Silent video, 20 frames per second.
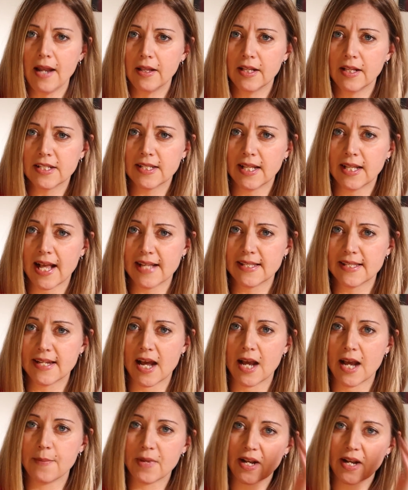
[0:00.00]
of this last
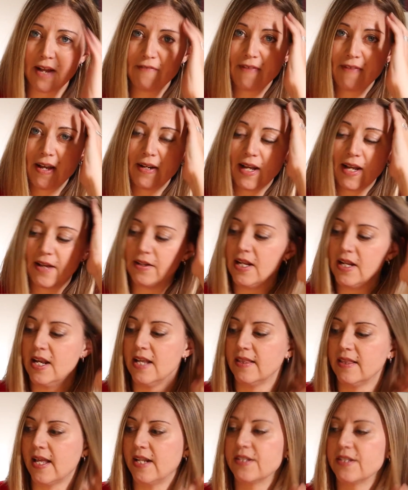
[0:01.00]
time and I found out
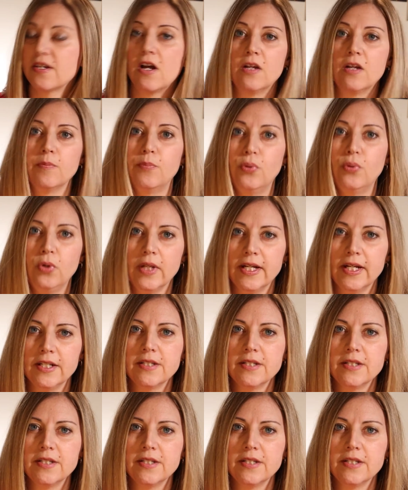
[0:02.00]
that it's called bullet